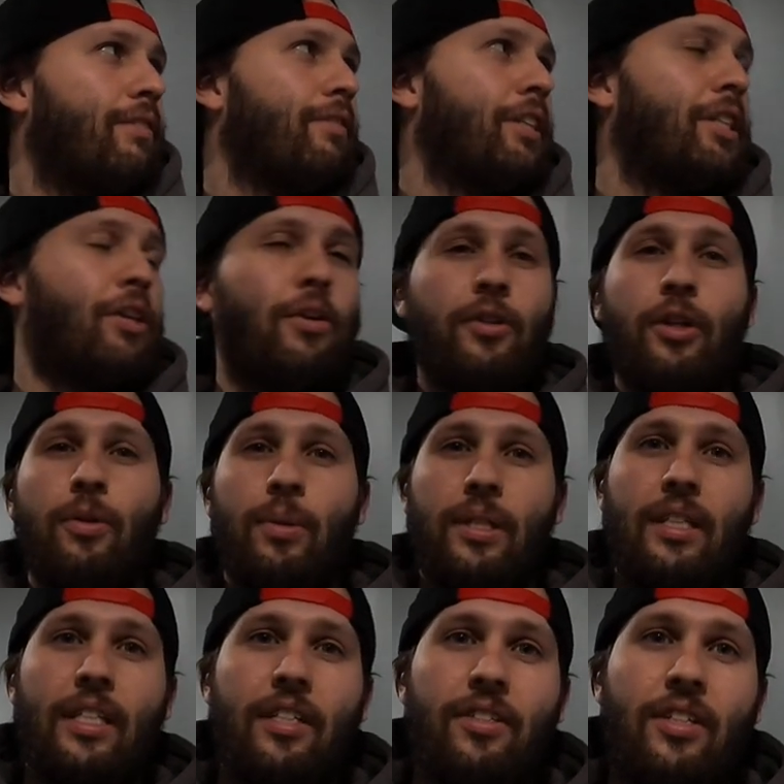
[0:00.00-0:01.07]
If you don't know
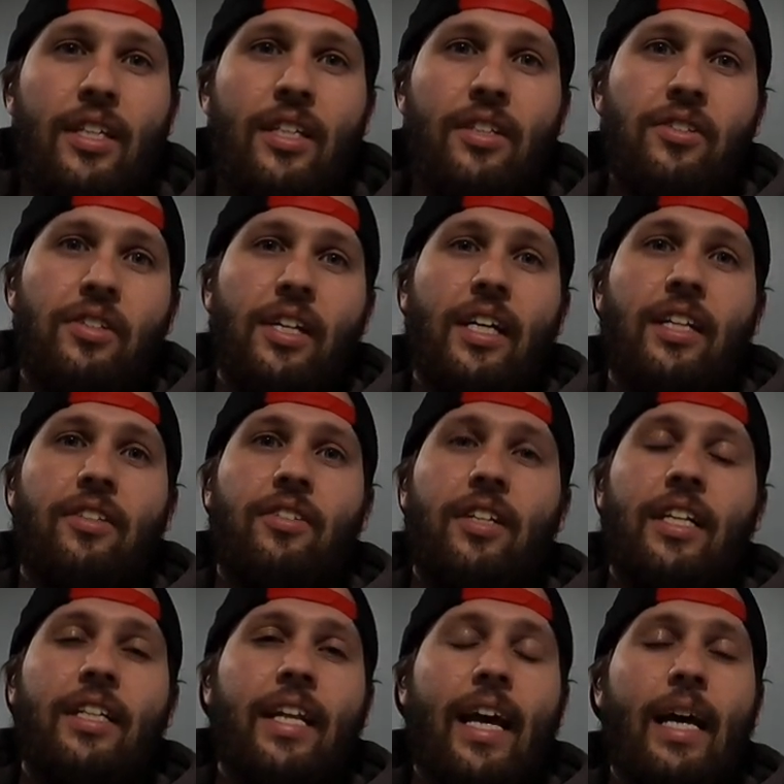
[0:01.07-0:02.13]
what this is, it's
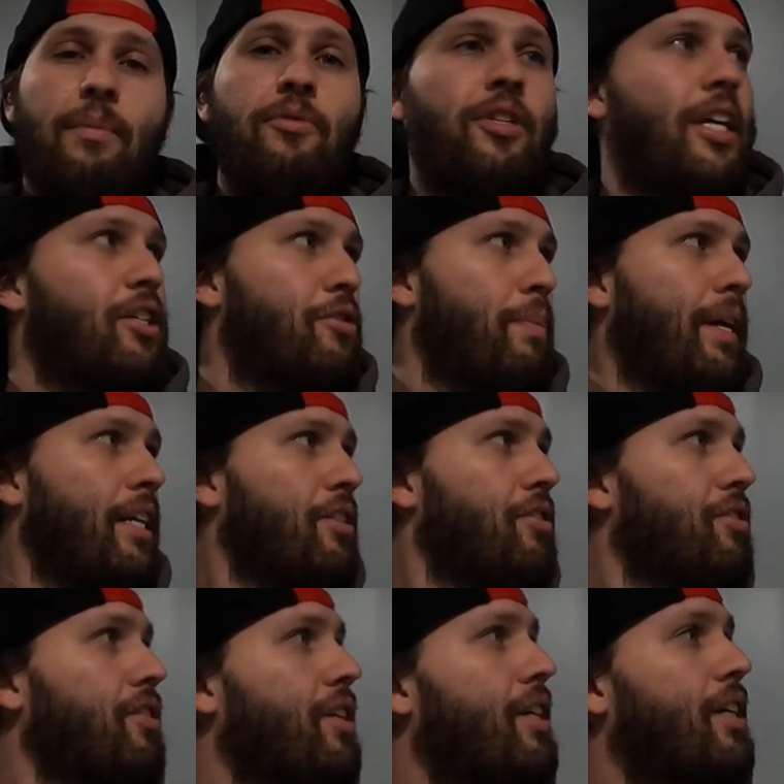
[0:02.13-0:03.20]
in the MJ
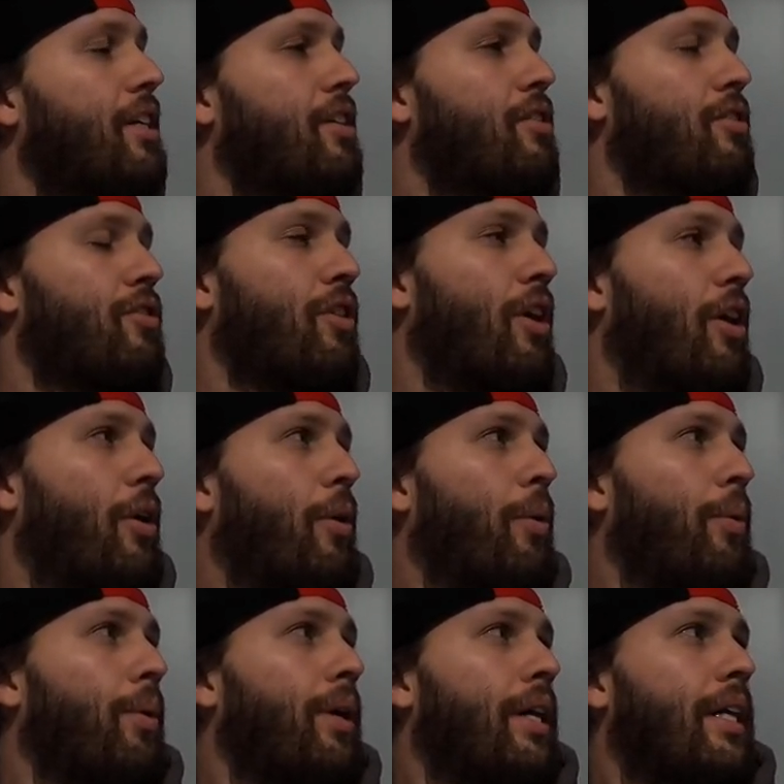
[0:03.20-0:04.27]
space.
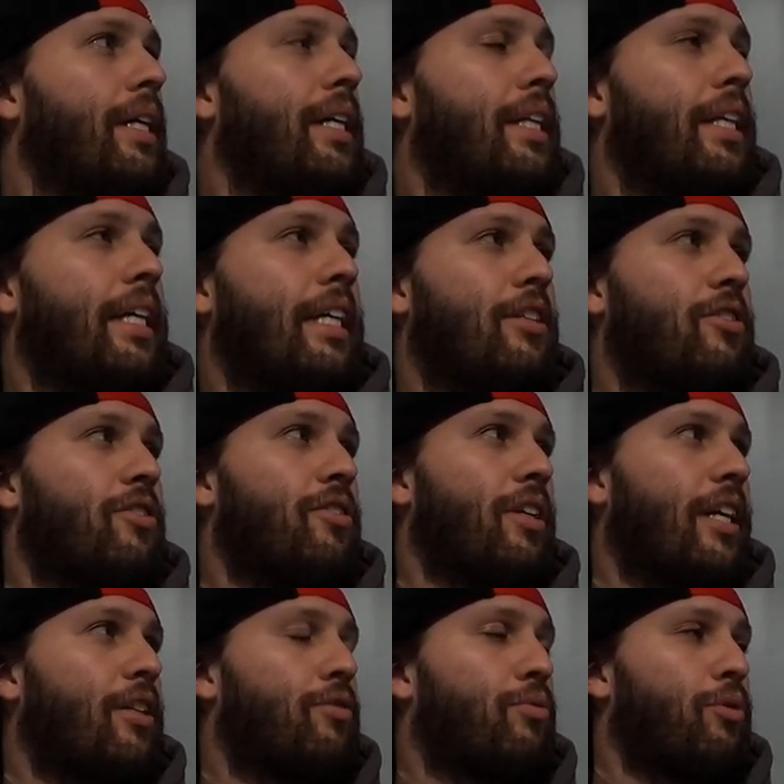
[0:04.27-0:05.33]
So it's
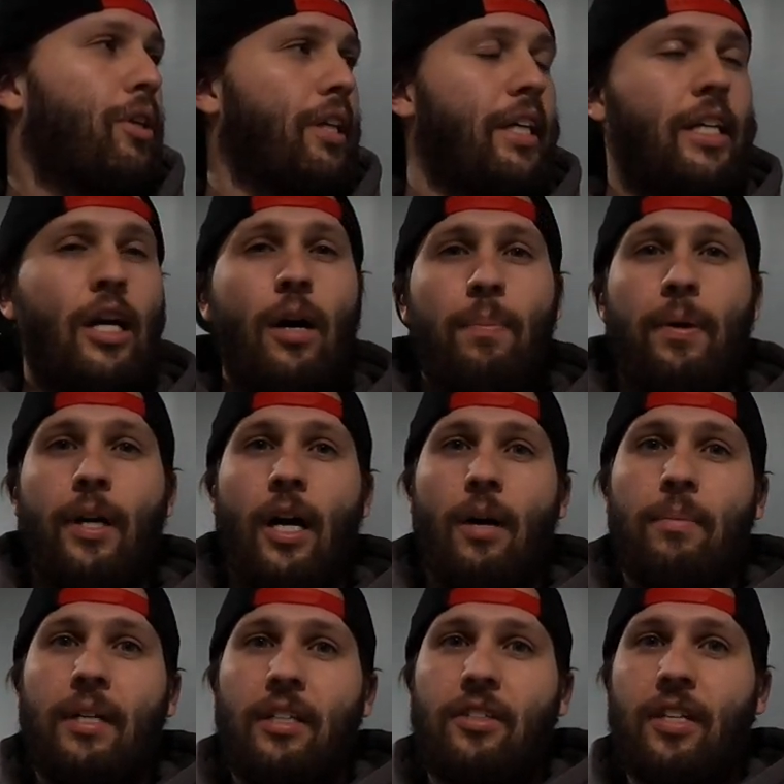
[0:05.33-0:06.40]
it's really an up and
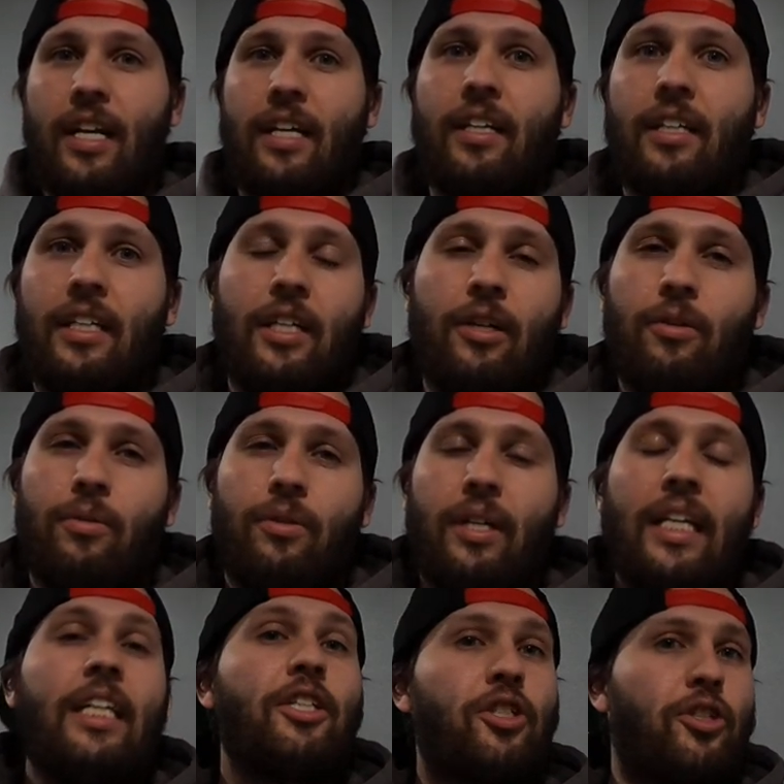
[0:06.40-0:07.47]
coming say you know
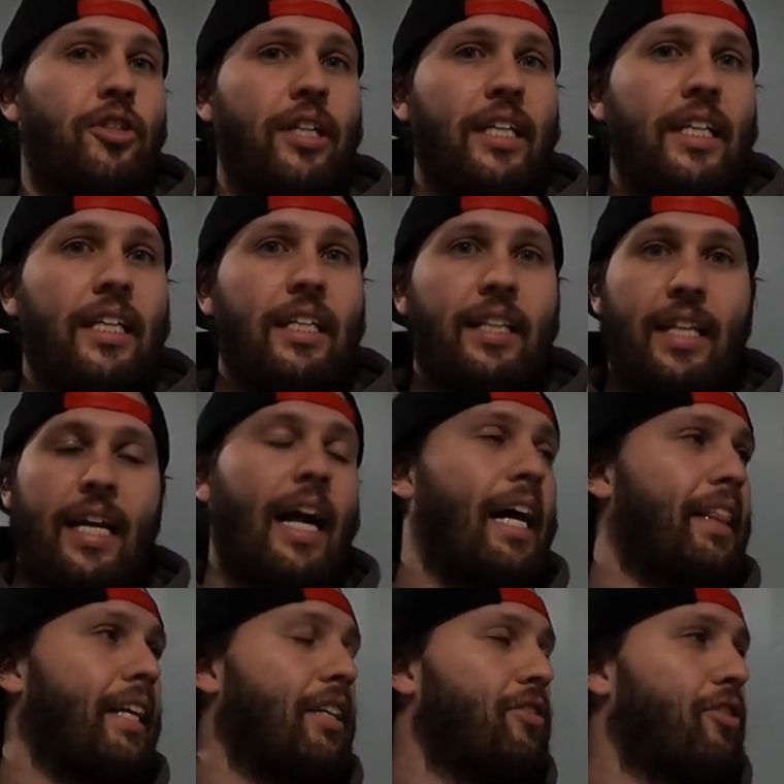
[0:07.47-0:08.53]
industry that
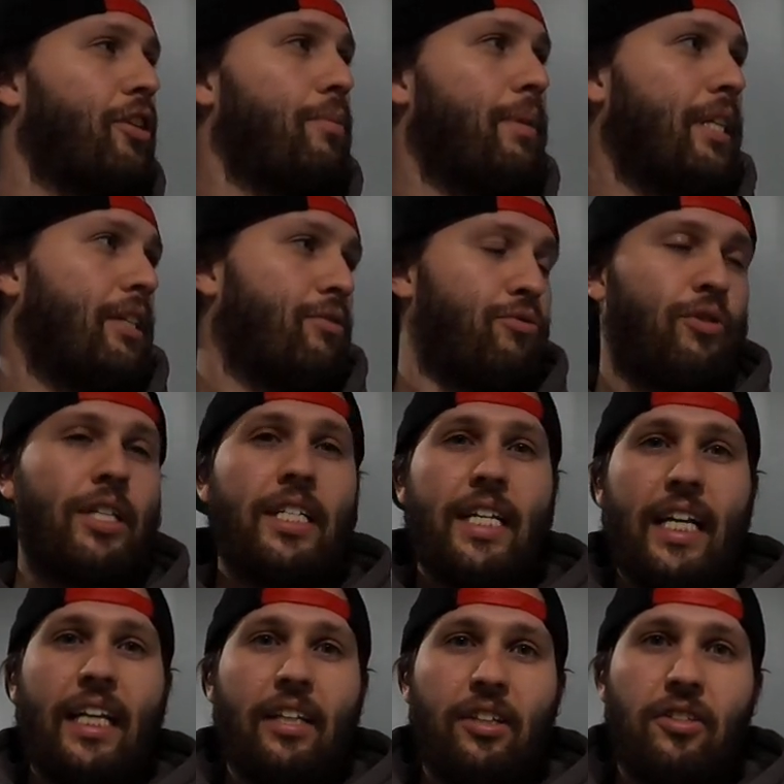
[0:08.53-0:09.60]
I think is going to be
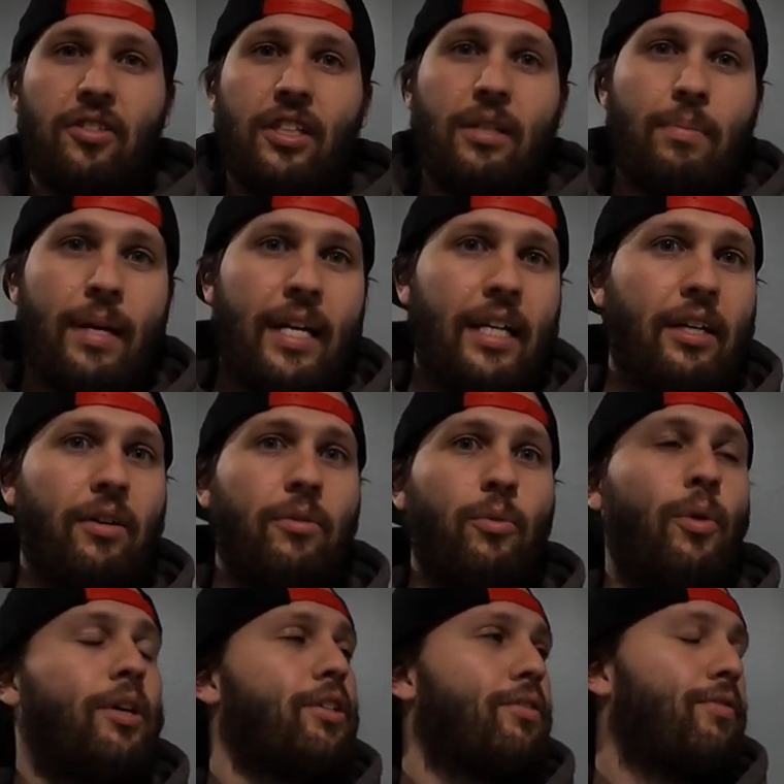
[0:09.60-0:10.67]
ridiculously
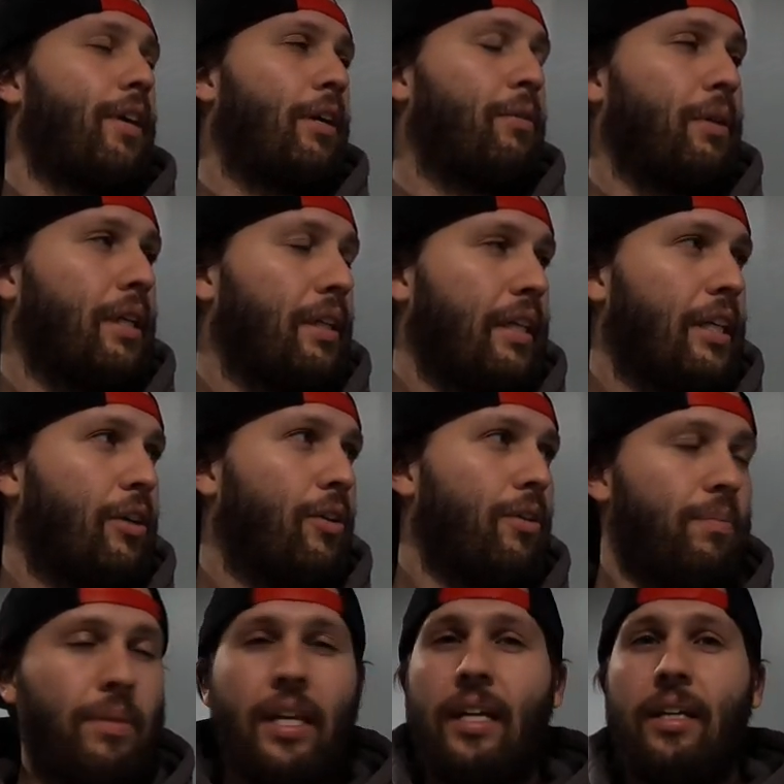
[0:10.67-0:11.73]
big once federally
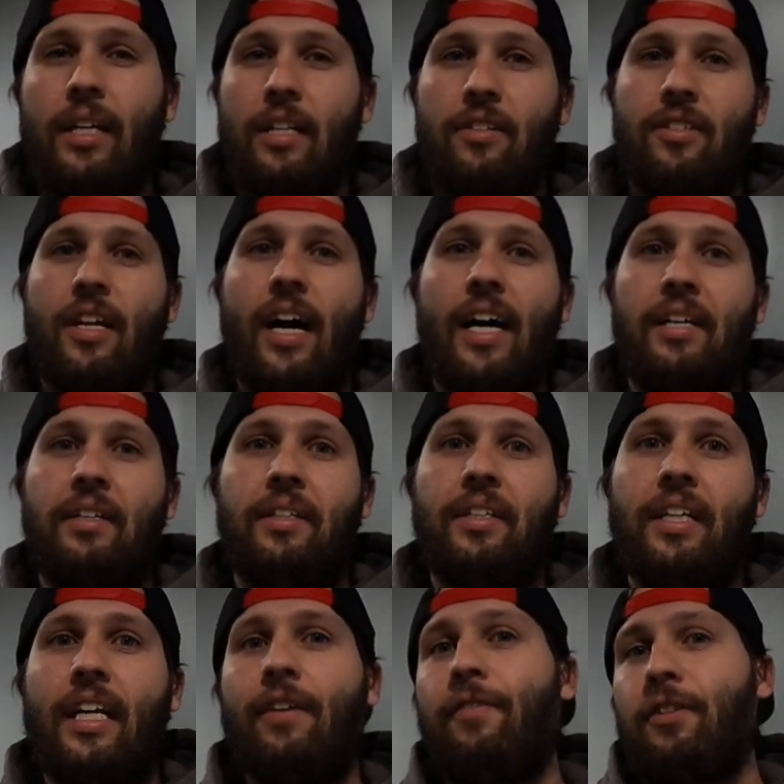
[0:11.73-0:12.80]
legal. It's
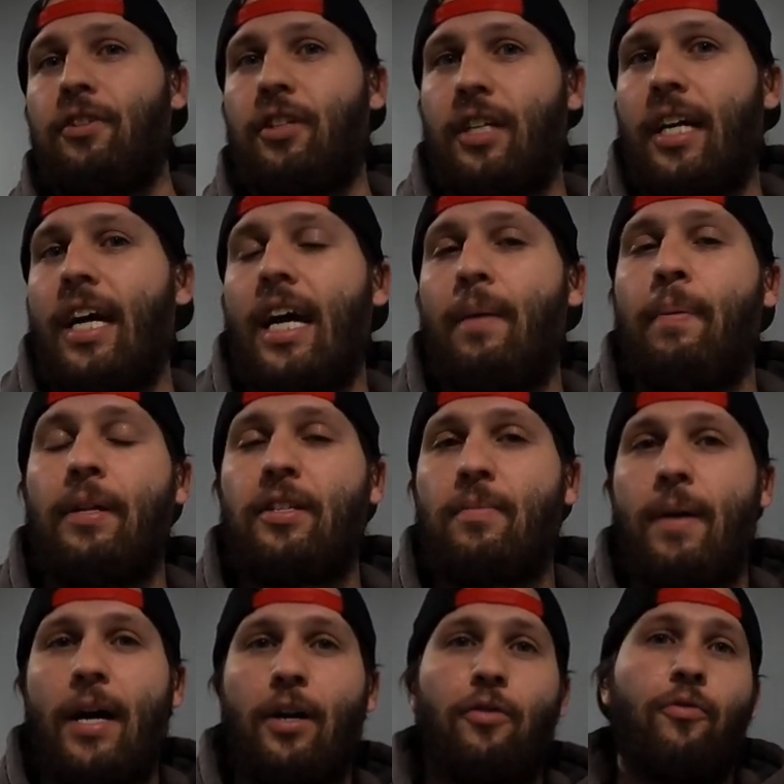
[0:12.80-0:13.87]
not if it's going to happen; it's a
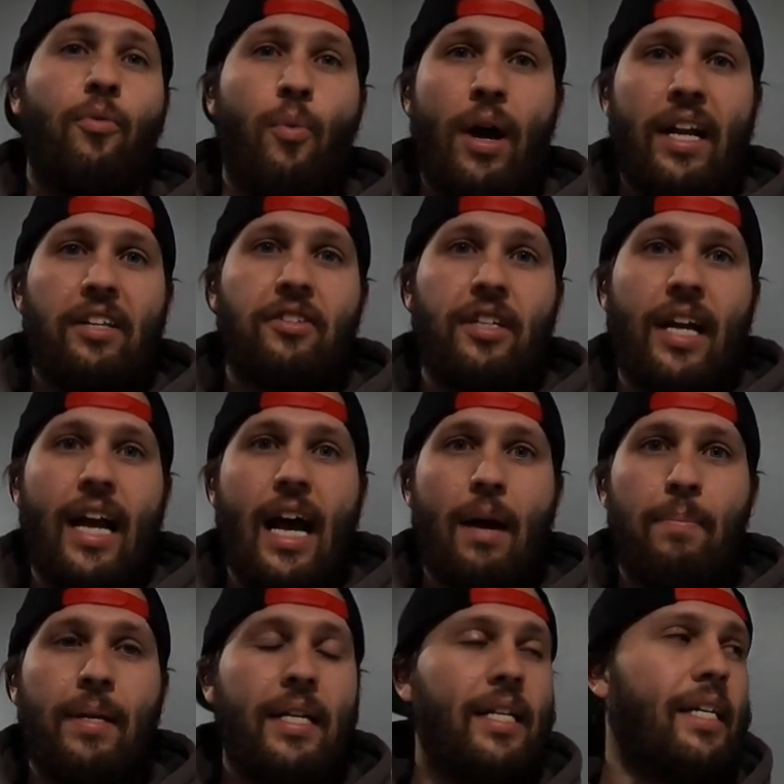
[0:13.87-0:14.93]
matter of when it's going to
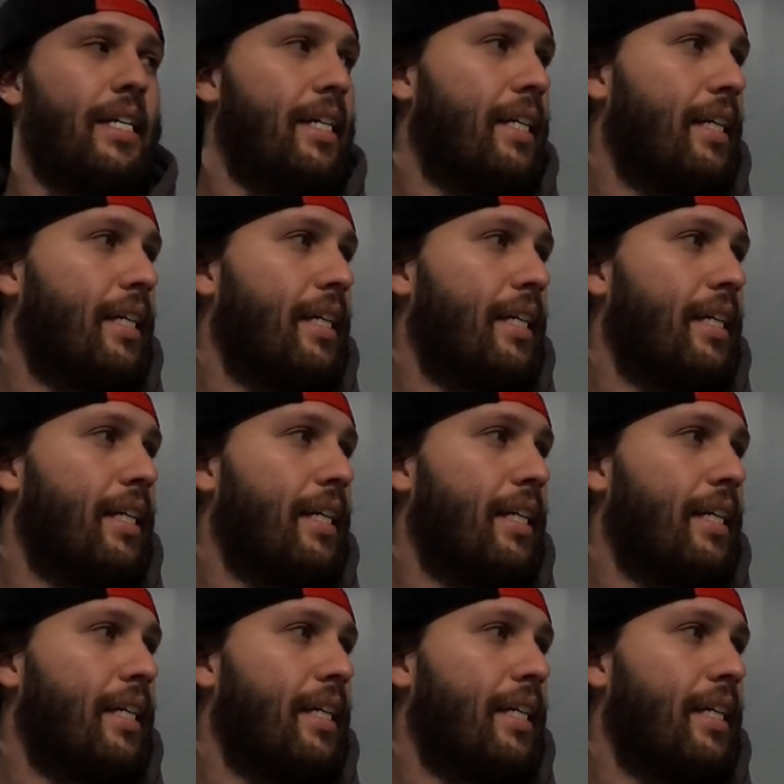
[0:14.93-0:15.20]
happen.